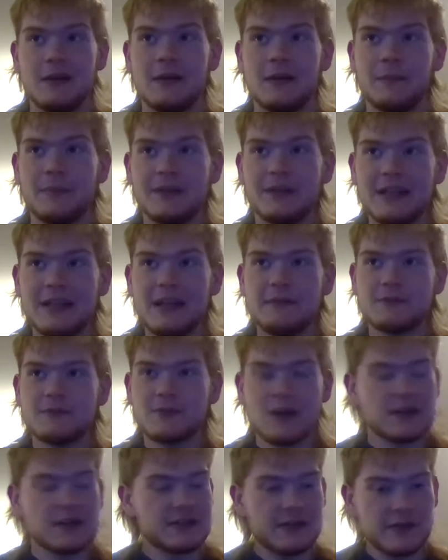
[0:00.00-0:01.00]
believe
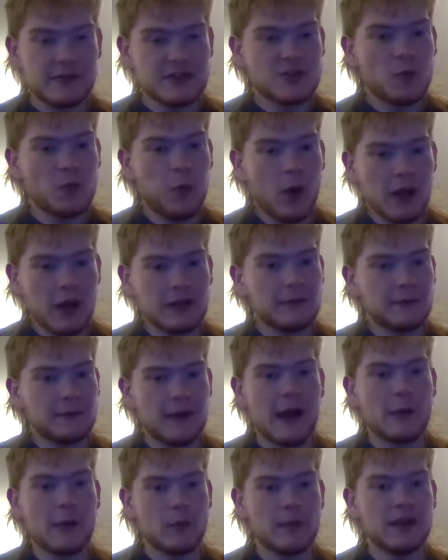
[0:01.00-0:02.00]
Truck Series
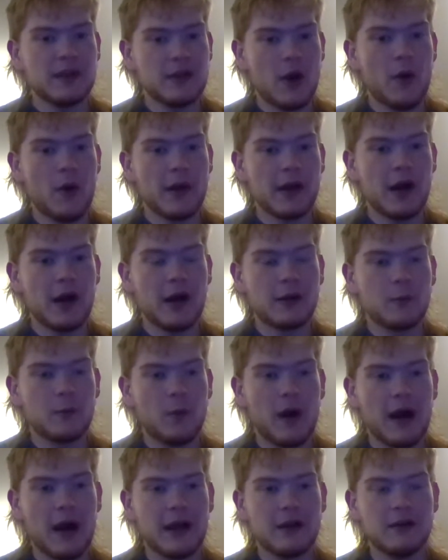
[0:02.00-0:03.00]
qualifying will be going on
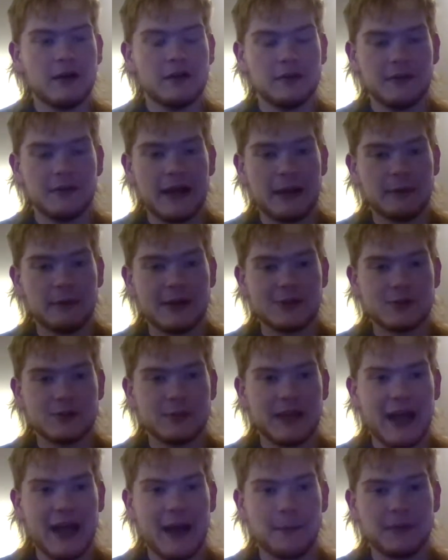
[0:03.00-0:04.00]
while that race will
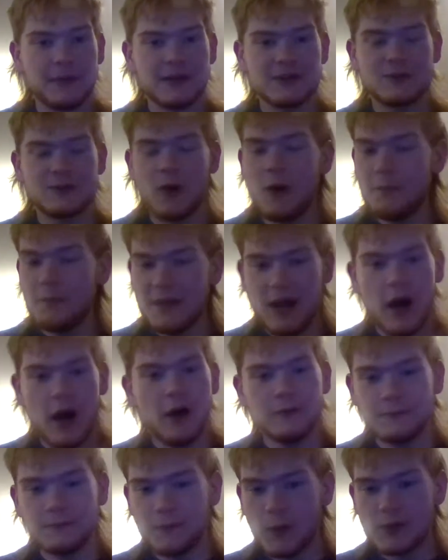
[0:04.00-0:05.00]
be happening. So
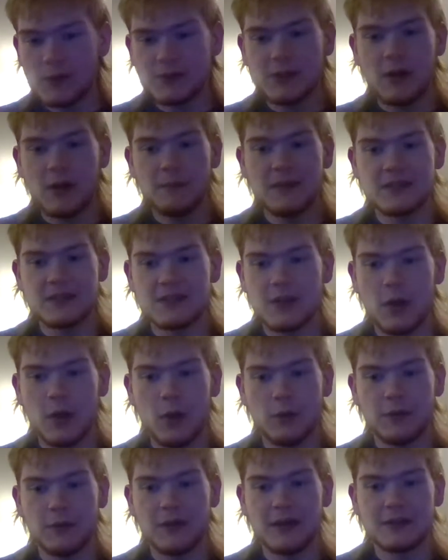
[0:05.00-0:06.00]
unfortunately I'll miss the
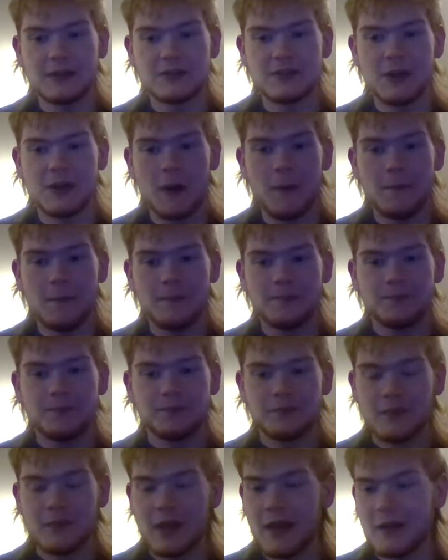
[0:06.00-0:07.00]
whole thing. So
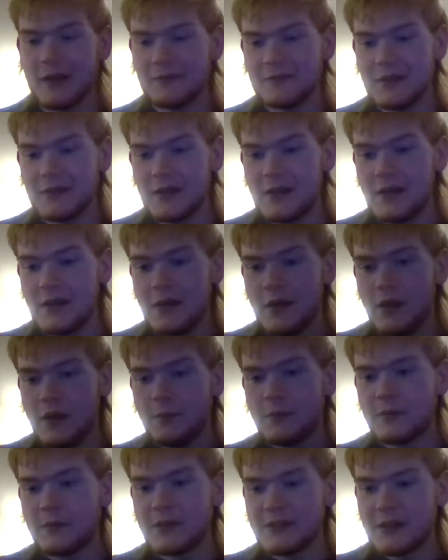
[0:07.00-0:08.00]
yeah,
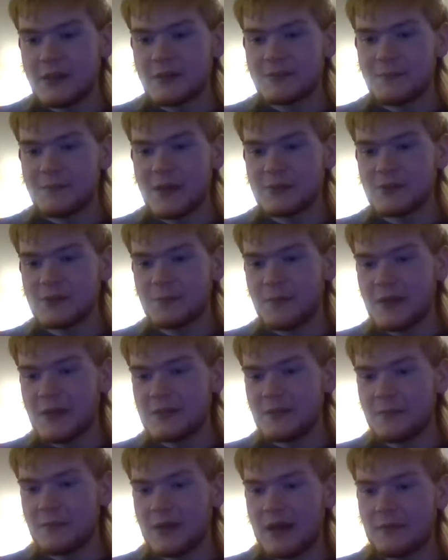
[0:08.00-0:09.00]
I respect your
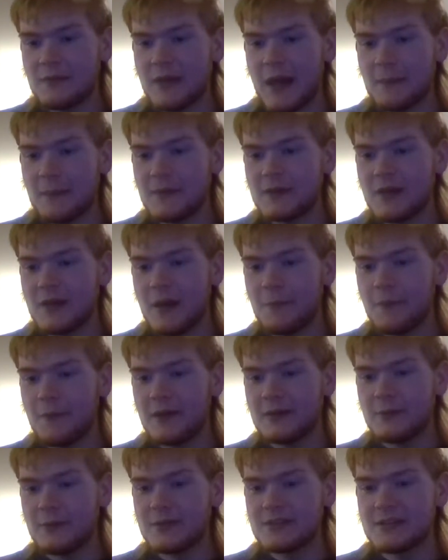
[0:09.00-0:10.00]
opinion, but I'm happy Cup
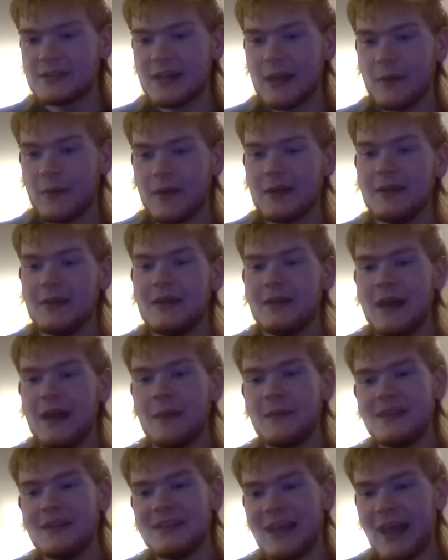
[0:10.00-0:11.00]
finally went to Gateway.
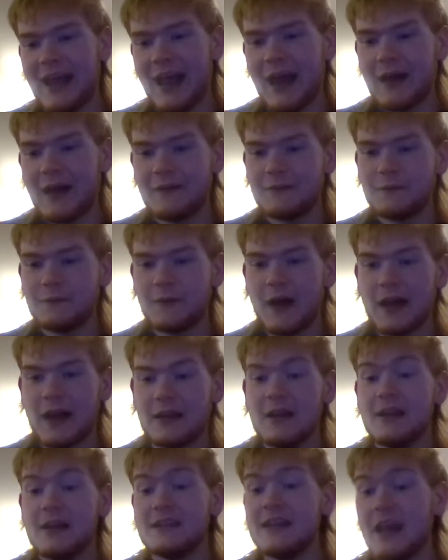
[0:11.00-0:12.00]
I mean, yeah,
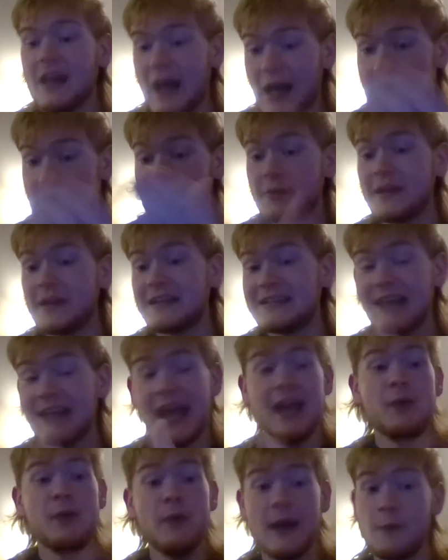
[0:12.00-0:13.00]
fine. Yeah, I agree.
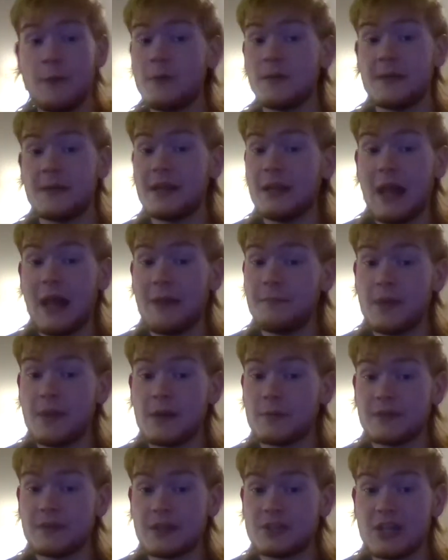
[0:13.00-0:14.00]
Gateway would have been a lot
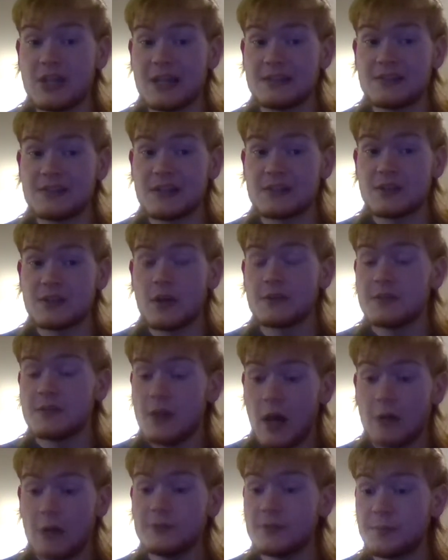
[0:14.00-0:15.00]
better with the Gen 6
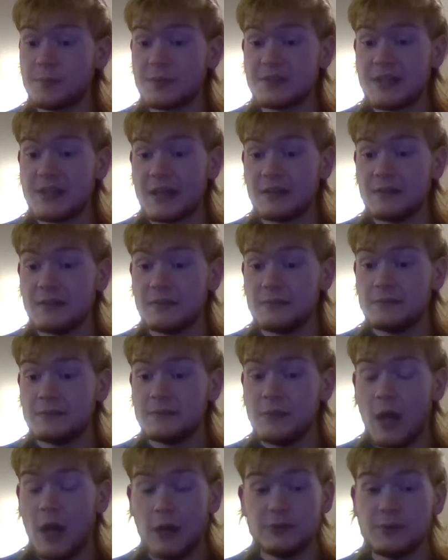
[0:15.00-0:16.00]
cars.
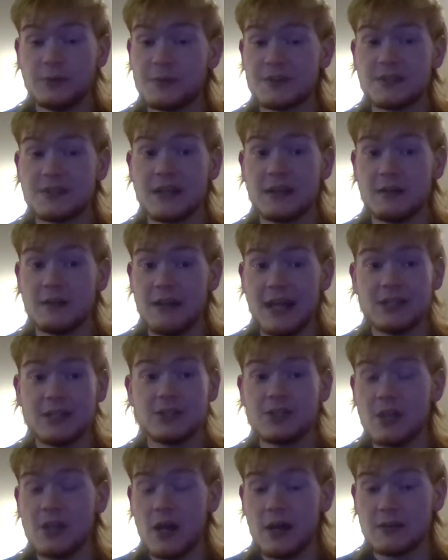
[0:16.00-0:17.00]
100%.
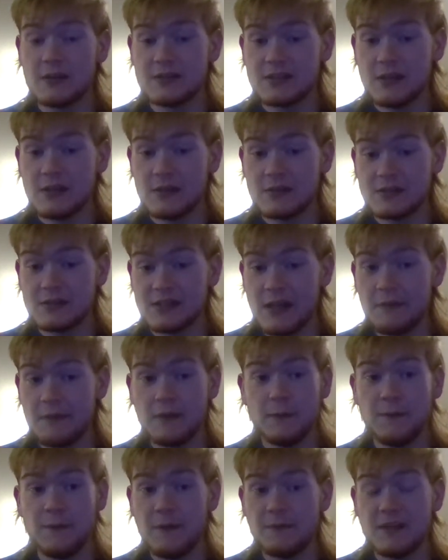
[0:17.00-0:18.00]
Next
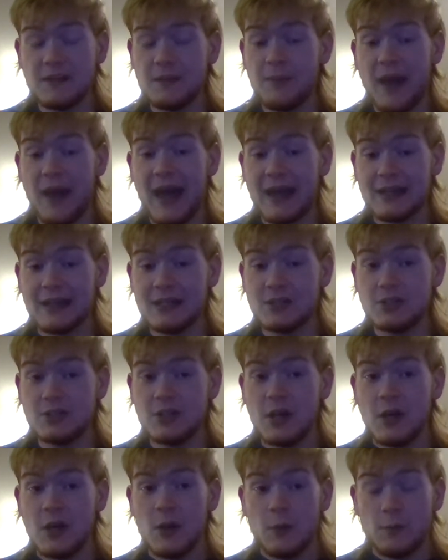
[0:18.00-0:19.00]
750
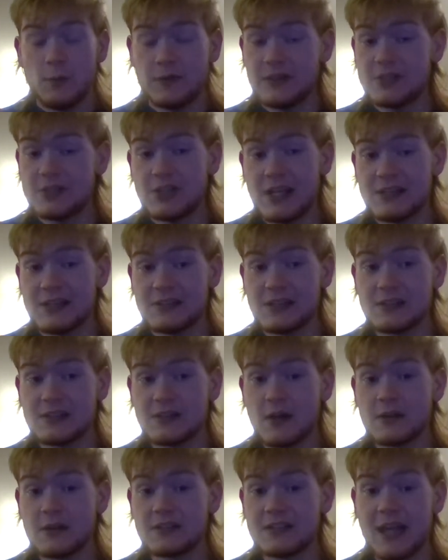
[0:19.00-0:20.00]
package with the Gen 6
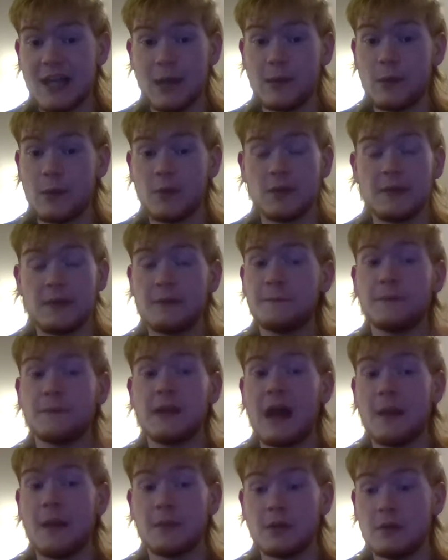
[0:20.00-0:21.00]
cars, Gateway would have been
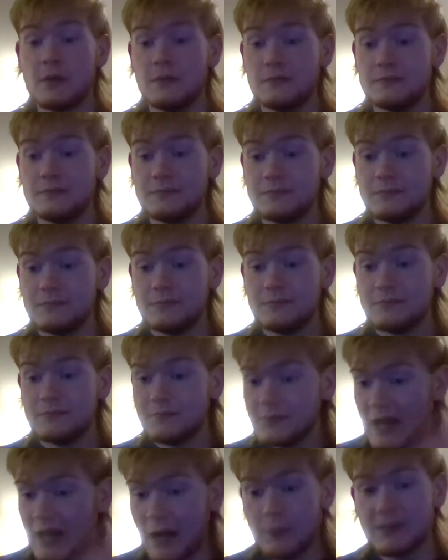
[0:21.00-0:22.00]
phenomenal.
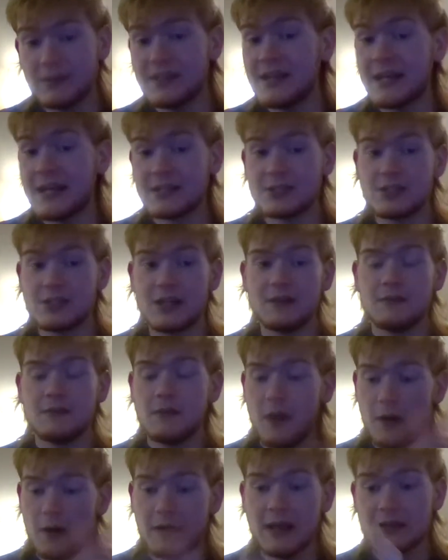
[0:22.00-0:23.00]
Not with the next gen.
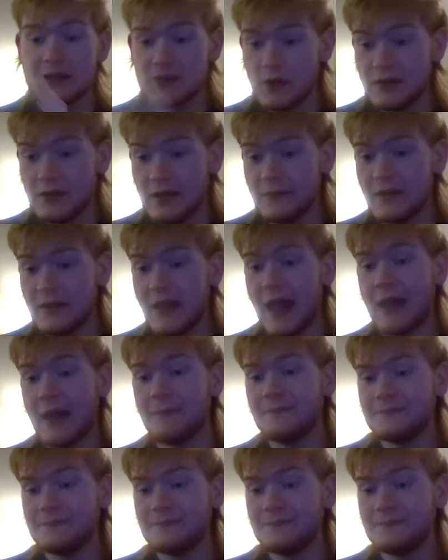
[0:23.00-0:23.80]
Okay, so I'll give you that.